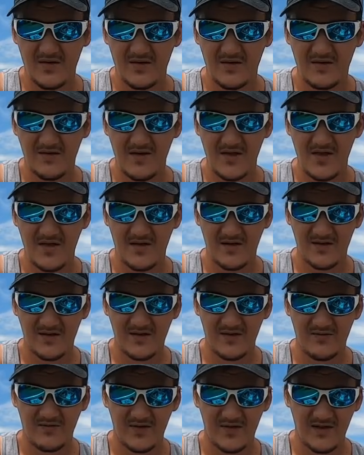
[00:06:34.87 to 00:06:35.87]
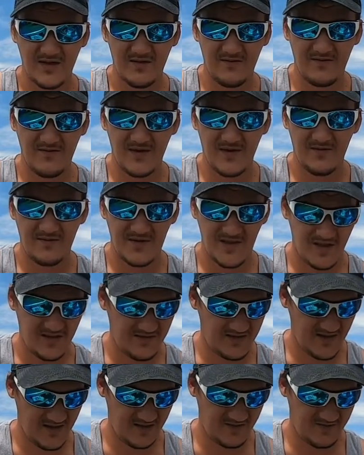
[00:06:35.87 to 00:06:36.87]
so yeah, I just wanted to give you an update.
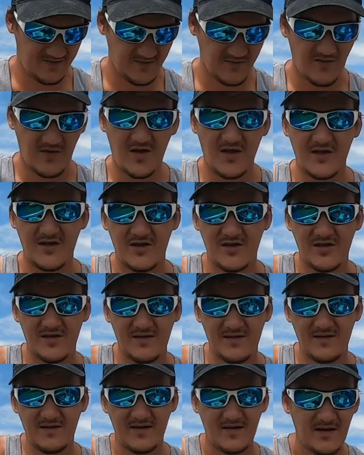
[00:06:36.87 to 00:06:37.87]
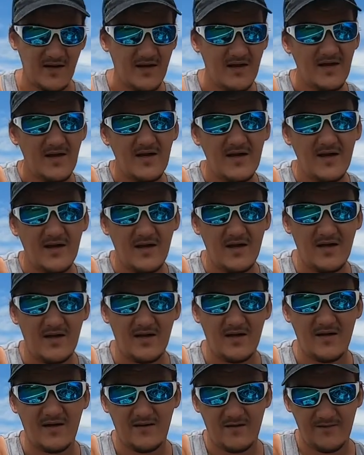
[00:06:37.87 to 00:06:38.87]
Thanks for watching.
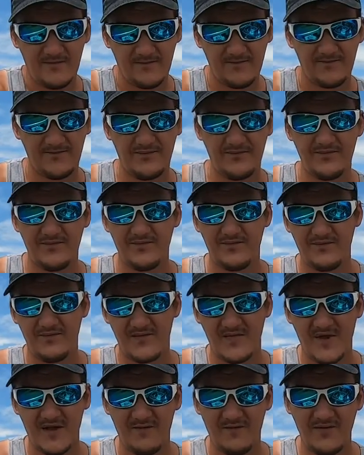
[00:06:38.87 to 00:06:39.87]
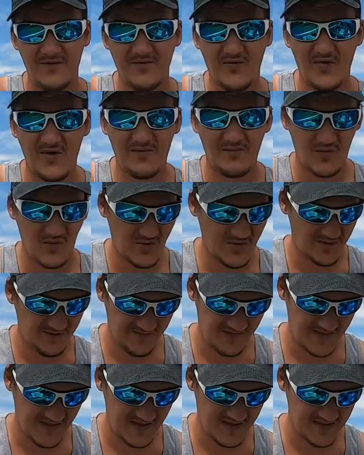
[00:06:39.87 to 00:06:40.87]
Uh, if you want more
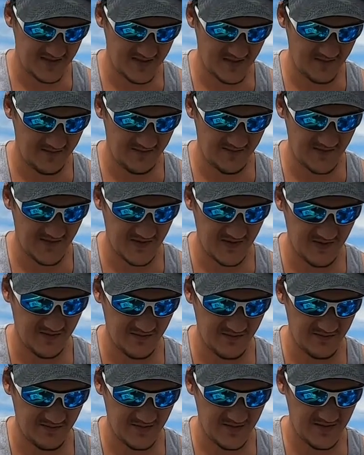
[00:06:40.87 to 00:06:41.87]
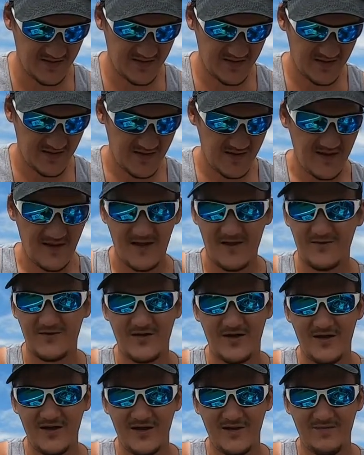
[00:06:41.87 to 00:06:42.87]
of these type of videos, I'll
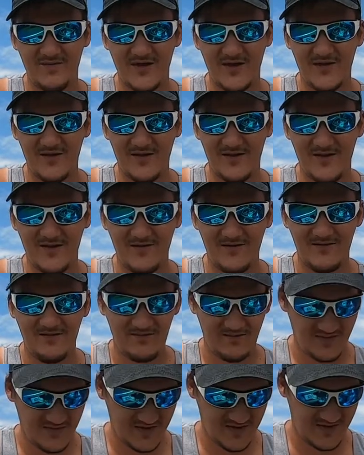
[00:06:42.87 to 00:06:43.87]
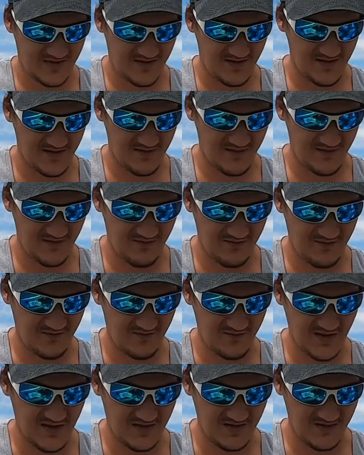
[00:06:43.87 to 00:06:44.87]
try and get better at them. It's kind of new for
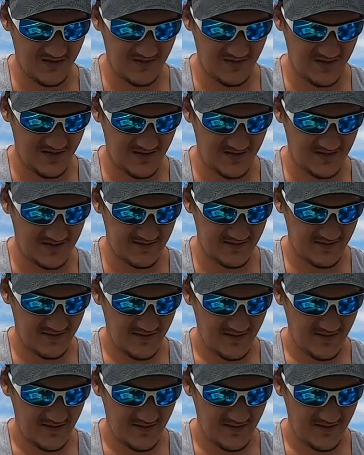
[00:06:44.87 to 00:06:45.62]
me to do this.